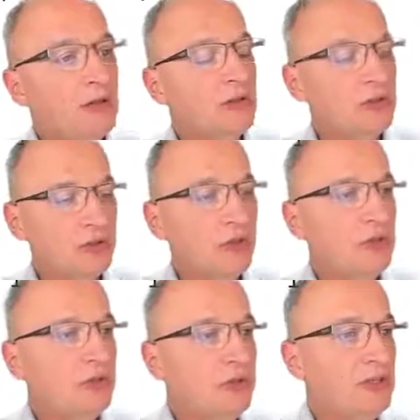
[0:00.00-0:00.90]

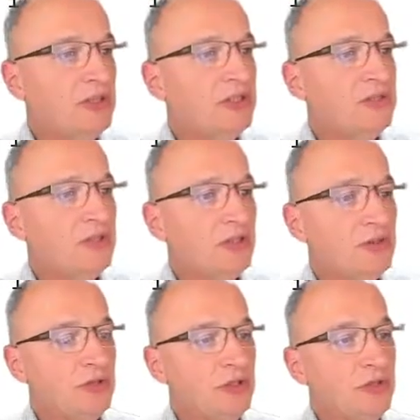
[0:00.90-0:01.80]
So what this
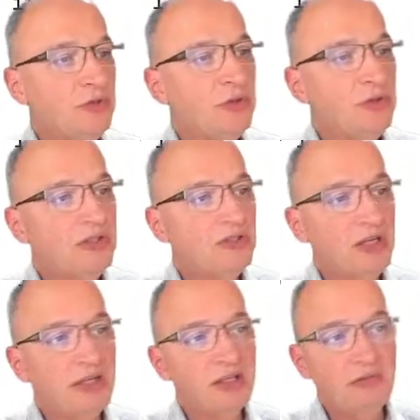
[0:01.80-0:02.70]
instruction I'm going to do is
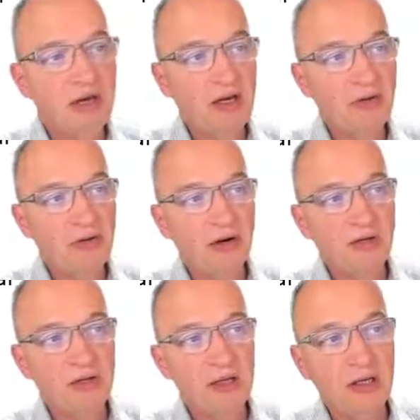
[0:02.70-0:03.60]
take the value
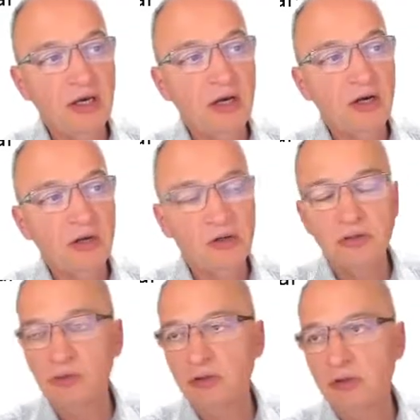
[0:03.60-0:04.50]
of the
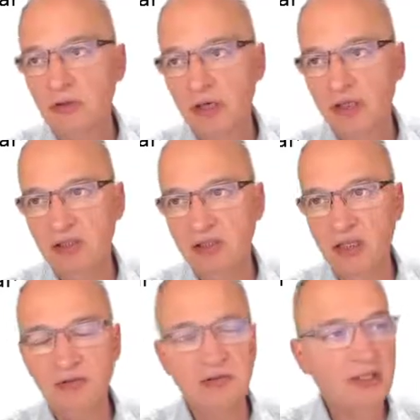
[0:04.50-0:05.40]
control and
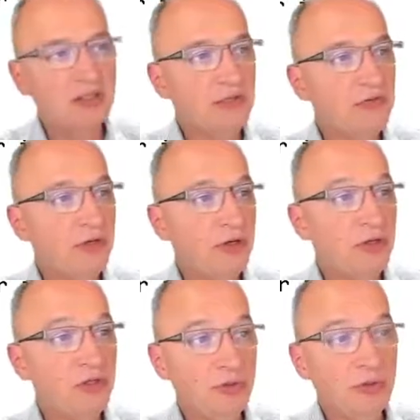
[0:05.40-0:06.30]
status register
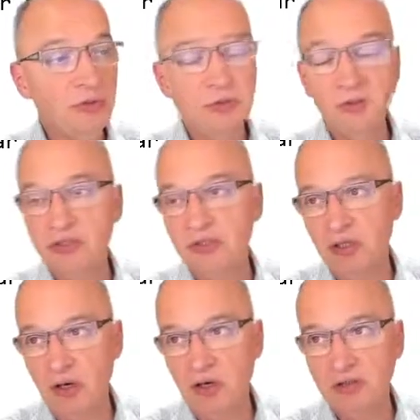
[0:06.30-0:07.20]
42, which is the
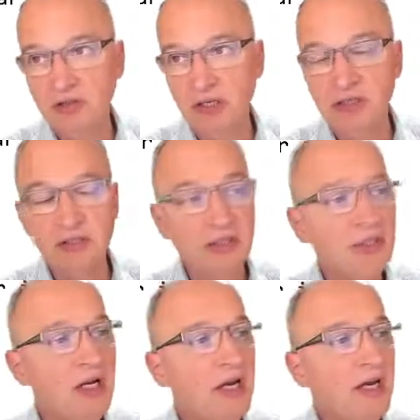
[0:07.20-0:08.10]
cause
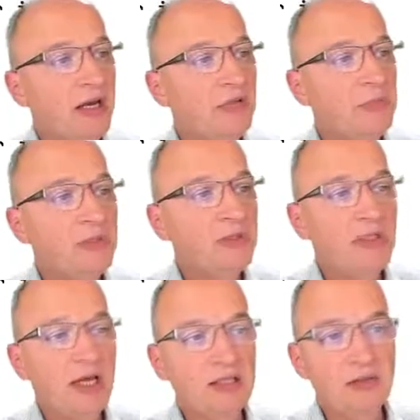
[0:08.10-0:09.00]
register, and put
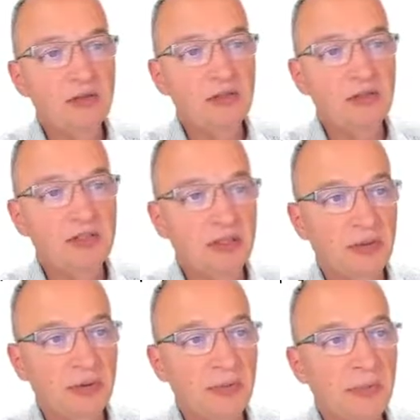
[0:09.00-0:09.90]
that into T0.